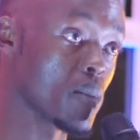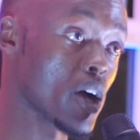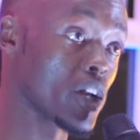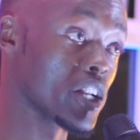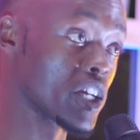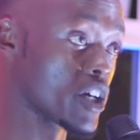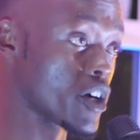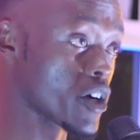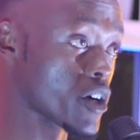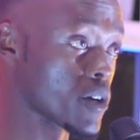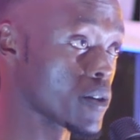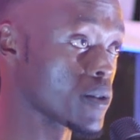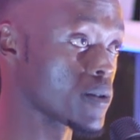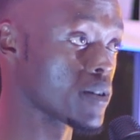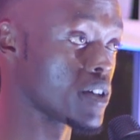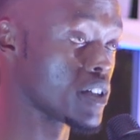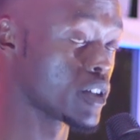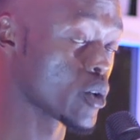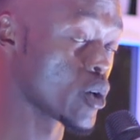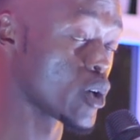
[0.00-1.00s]
a girl.
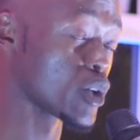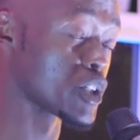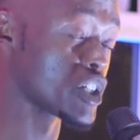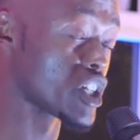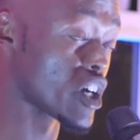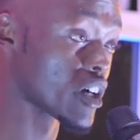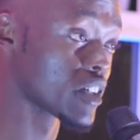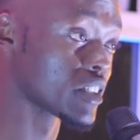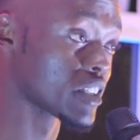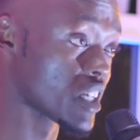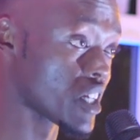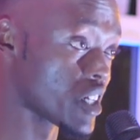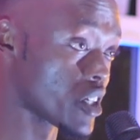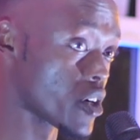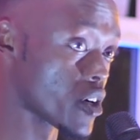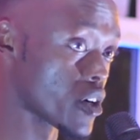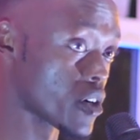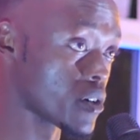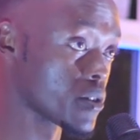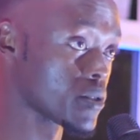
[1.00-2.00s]
It's called Dark Skin
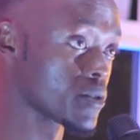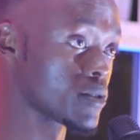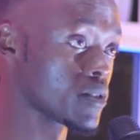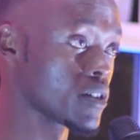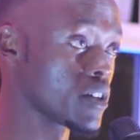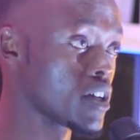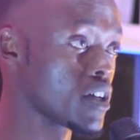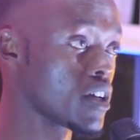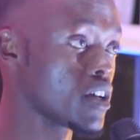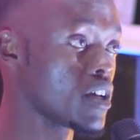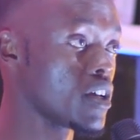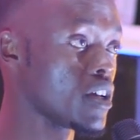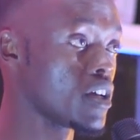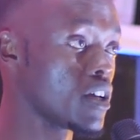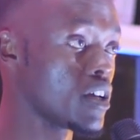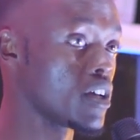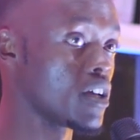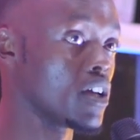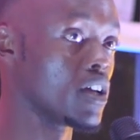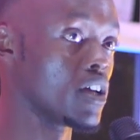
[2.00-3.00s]
Girl.
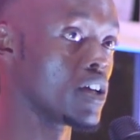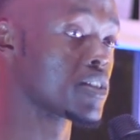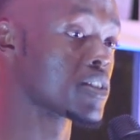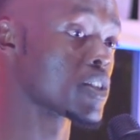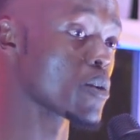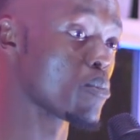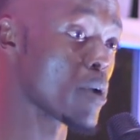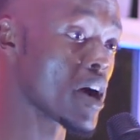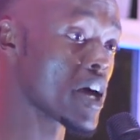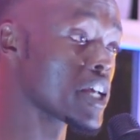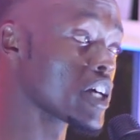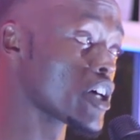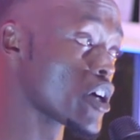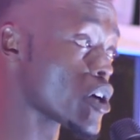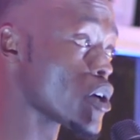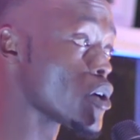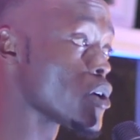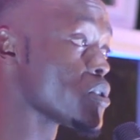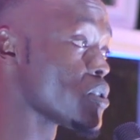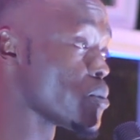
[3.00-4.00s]
It's about a
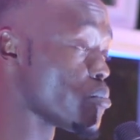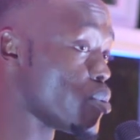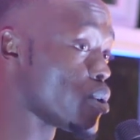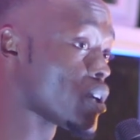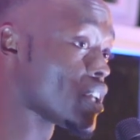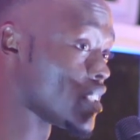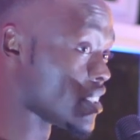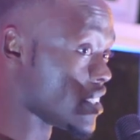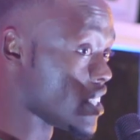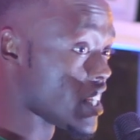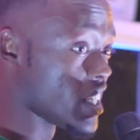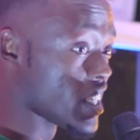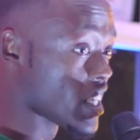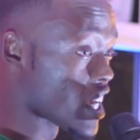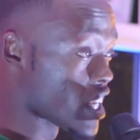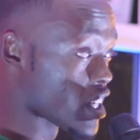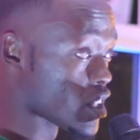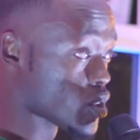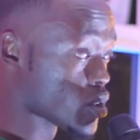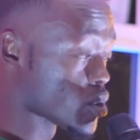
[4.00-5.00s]
girl the book is dedicated